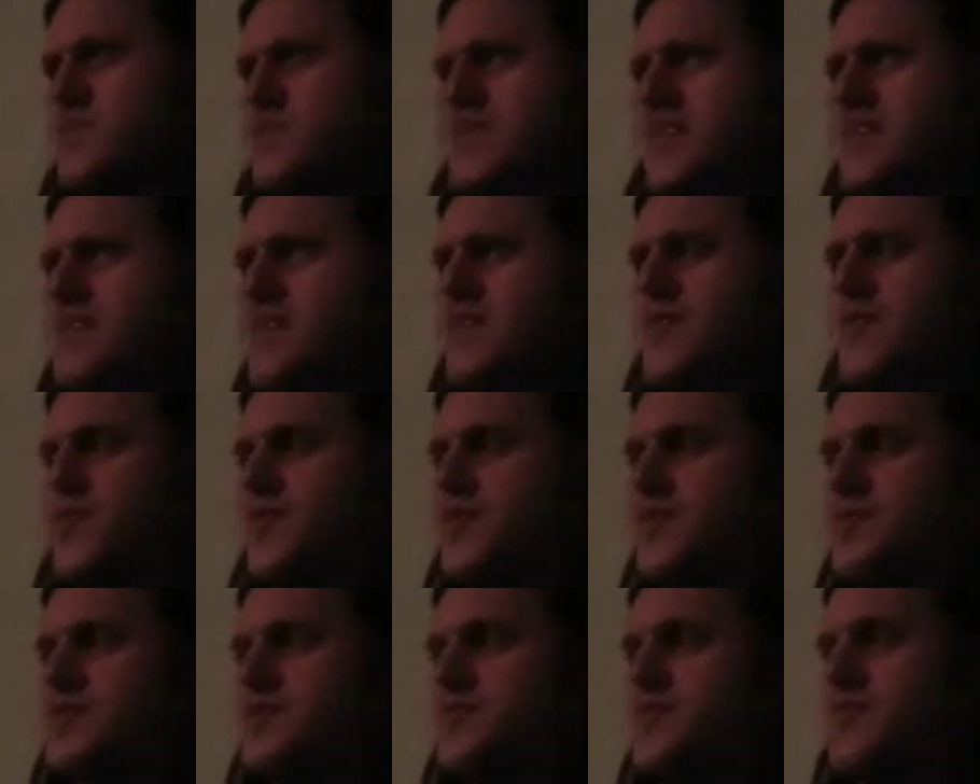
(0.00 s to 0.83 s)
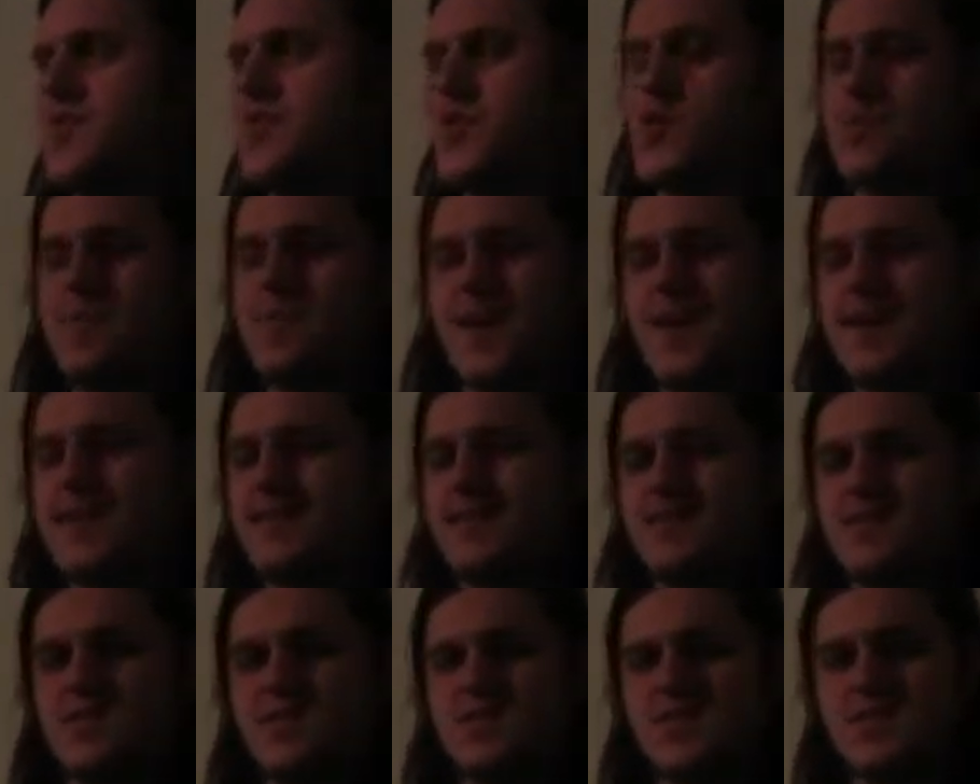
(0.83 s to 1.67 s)
play the first few
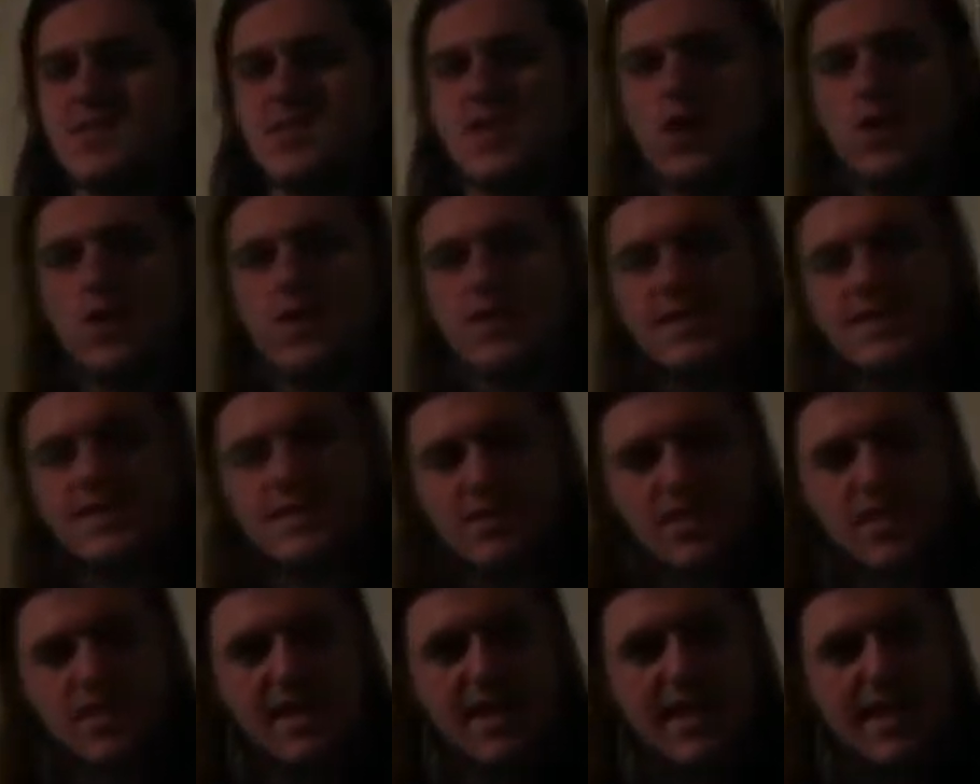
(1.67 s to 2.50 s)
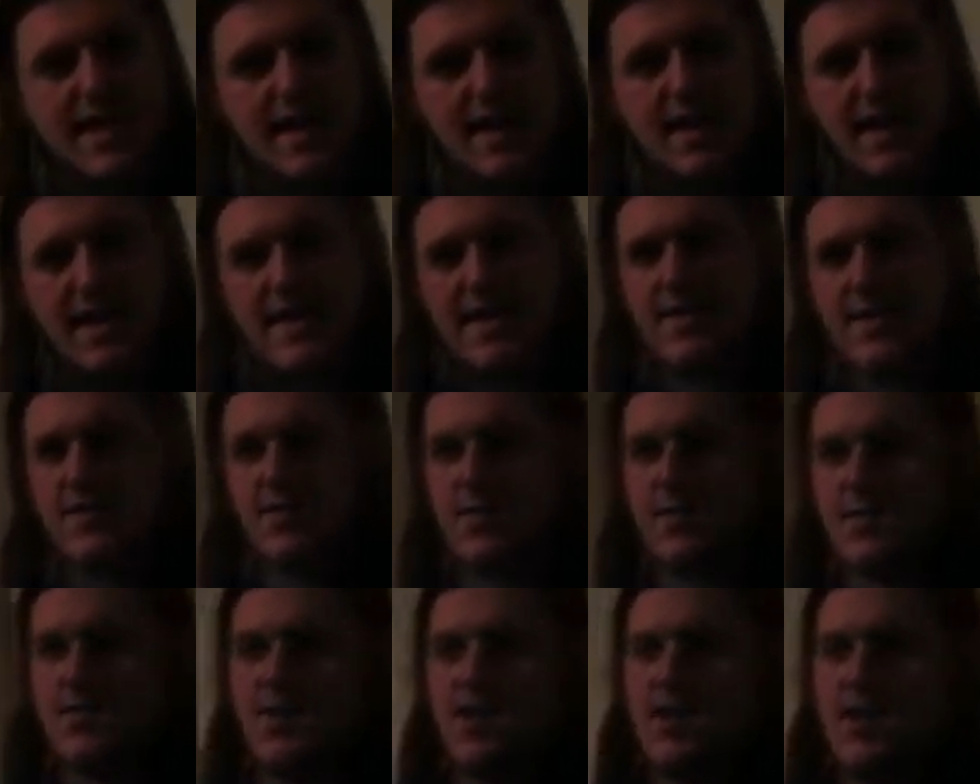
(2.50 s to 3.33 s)
patterns slowly so you can get an idea of
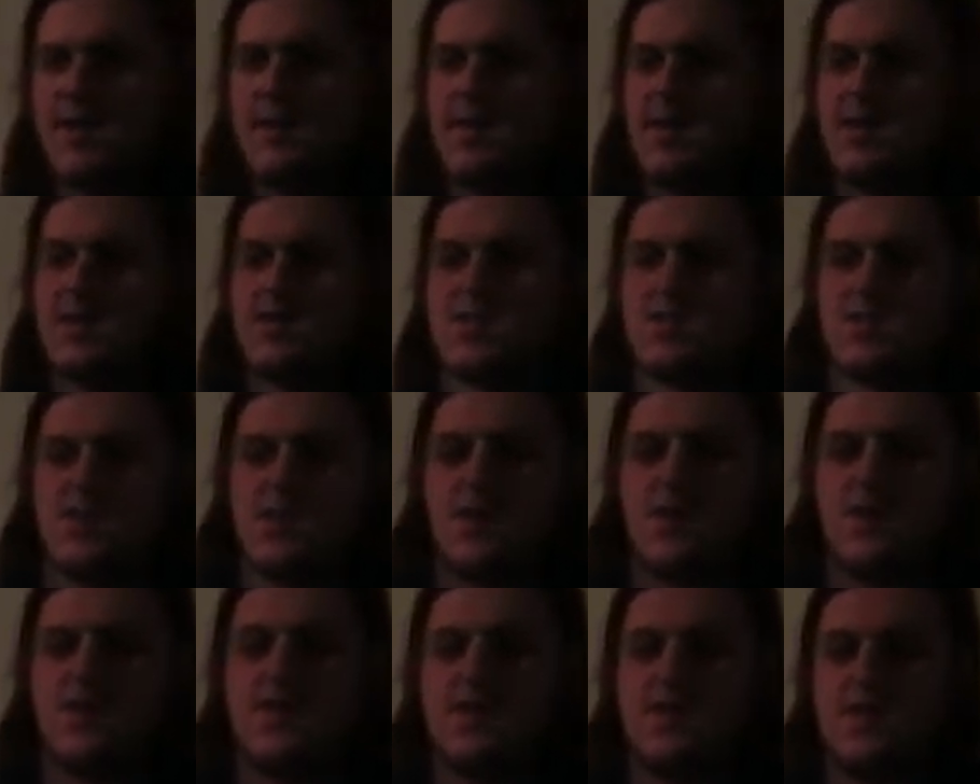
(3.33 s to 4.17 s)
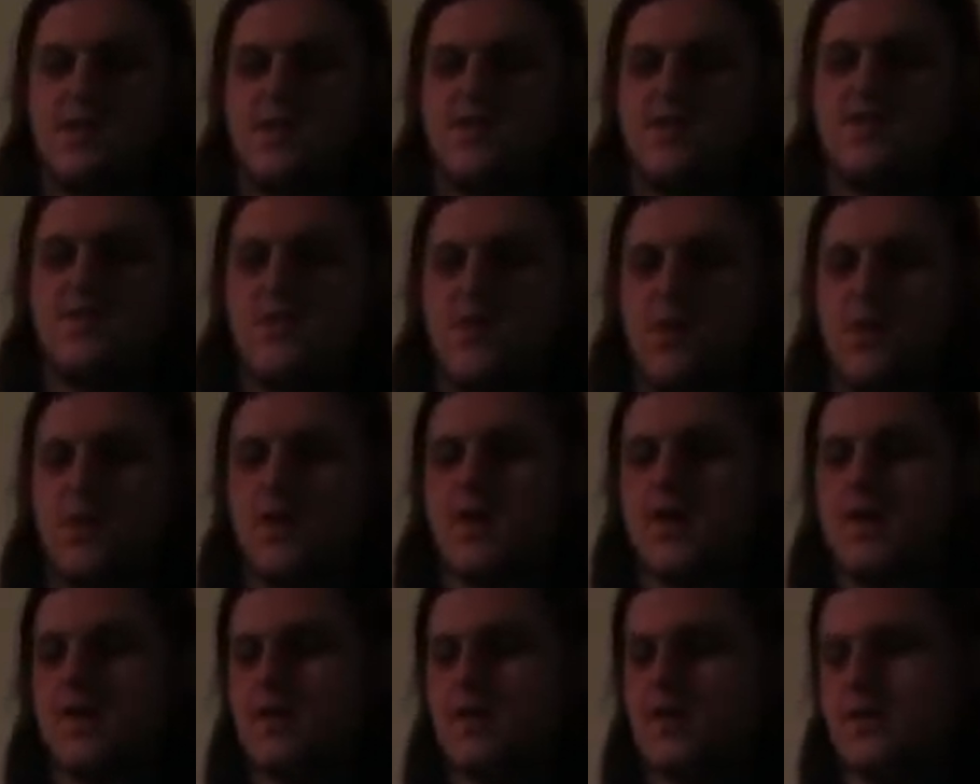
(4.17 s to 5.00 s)
what I'm talking about. So
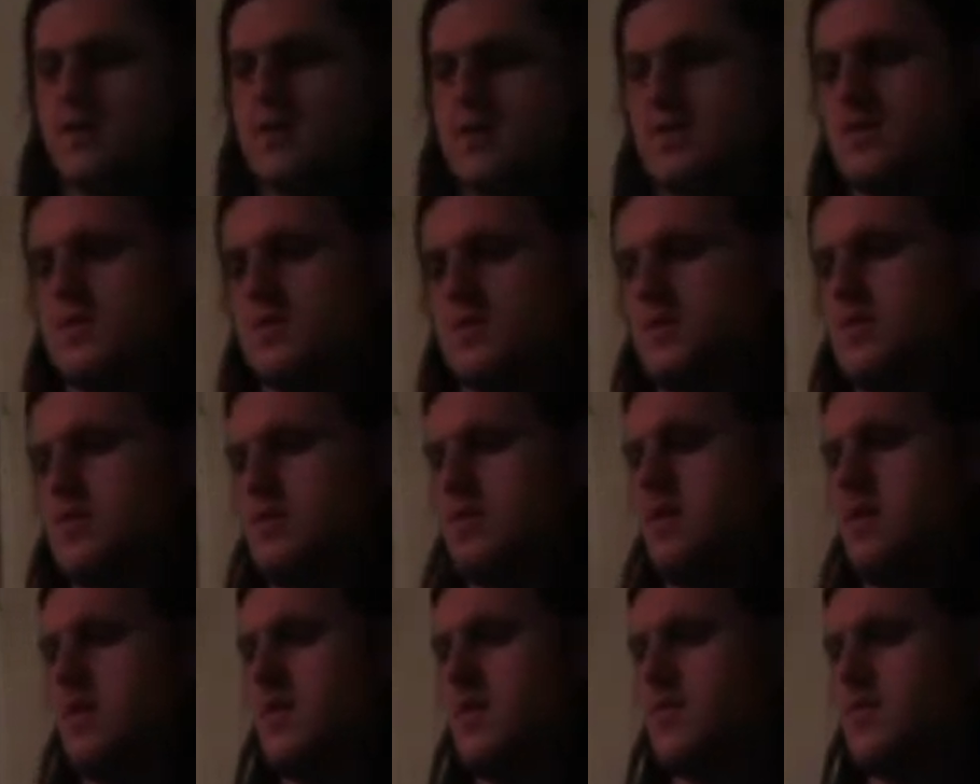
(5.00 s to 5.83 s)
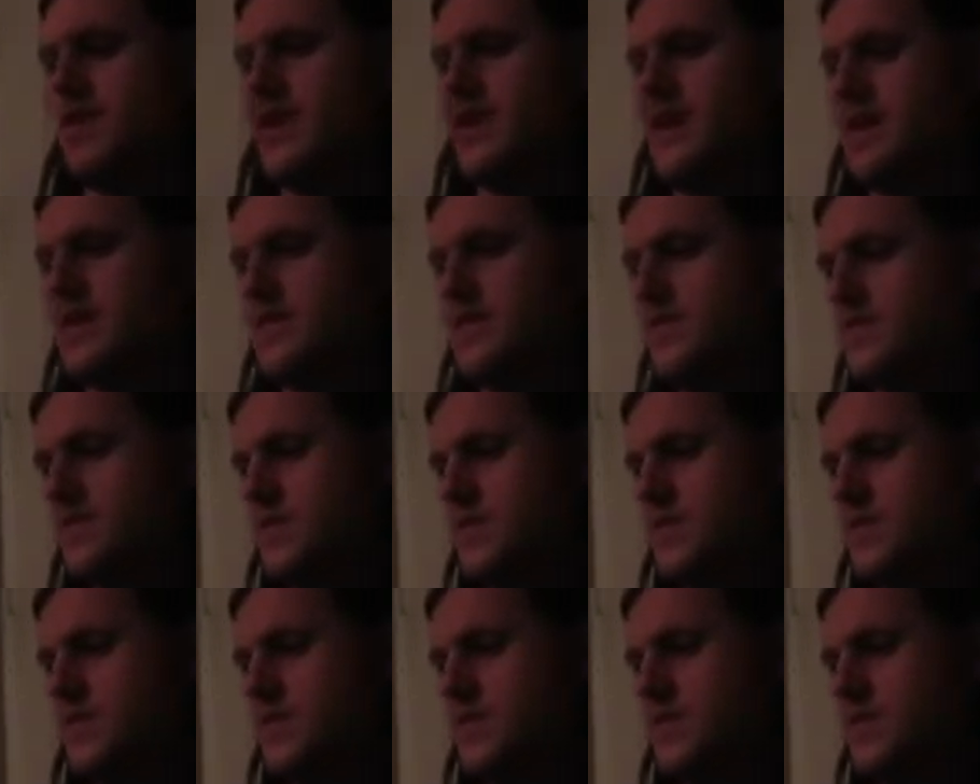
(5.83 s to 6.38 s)
4, 5.